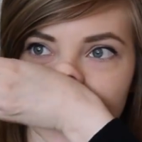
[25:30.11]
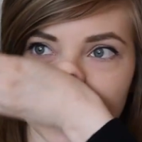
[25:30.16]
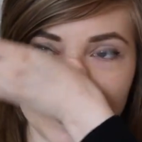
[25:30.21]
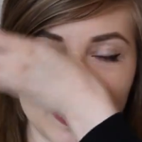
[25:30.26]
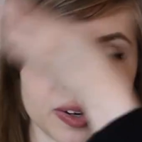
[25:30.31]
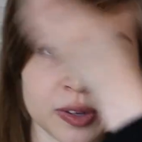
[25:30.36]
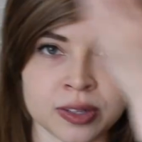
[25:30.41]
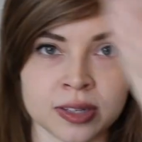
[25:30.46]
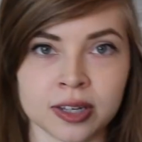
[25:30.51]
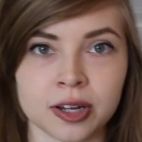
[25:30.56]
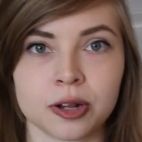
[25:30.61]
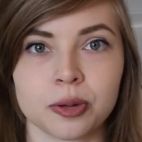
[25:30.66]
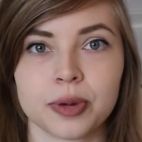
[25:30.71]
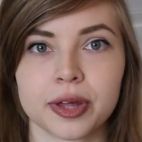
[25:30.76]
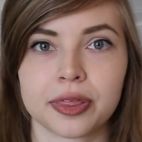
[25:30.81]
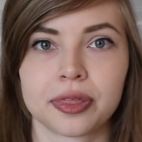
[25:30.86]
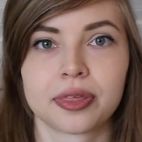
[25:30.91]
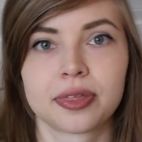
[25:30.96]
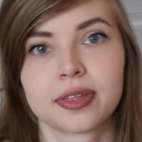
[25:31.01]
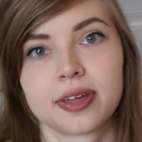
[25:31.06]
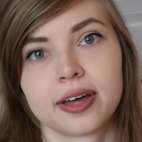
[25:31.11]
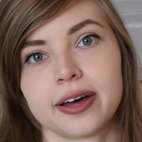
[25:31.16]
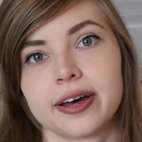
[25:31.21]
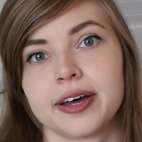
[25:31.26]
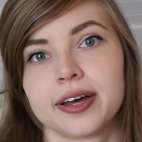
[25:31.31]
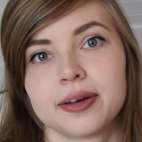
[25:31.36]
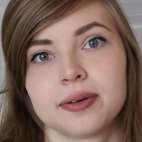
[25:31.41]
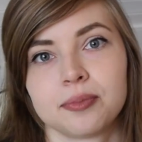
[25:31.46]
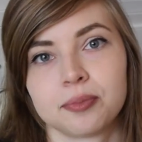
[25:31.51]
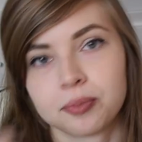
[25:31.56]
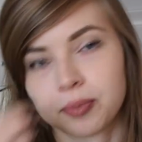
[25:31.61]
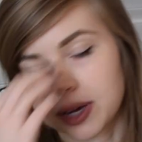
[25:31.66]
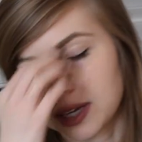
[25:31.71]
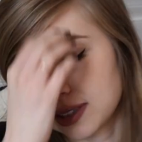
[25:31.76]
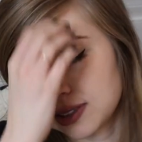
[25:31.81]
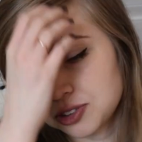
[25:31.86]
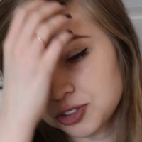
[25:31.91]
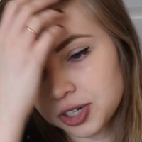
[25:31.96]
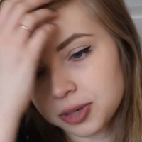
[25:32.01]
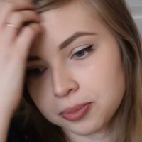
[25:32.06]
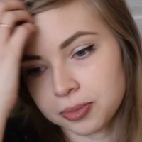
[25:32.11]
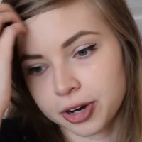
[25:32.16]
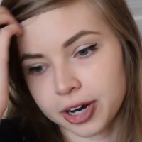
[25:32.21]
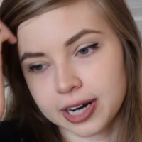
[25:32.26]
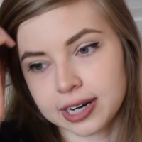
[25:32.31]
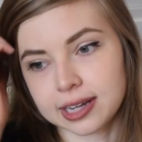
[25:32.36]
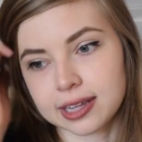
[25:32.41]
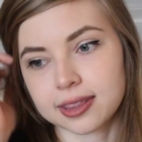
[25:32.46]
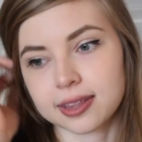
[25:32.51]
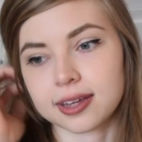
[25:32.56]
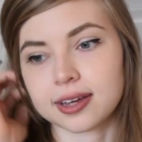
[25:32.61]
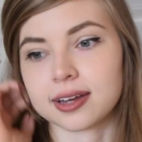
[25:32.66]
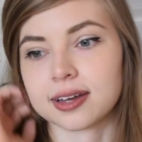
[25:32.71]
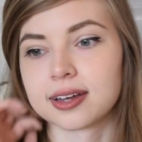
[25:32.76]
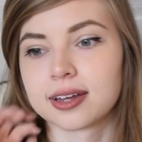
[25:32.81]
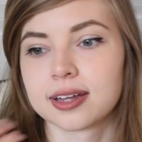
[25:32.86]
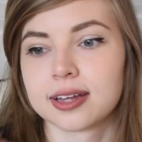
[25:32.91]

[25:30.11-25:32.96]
or deal with my stream or anything,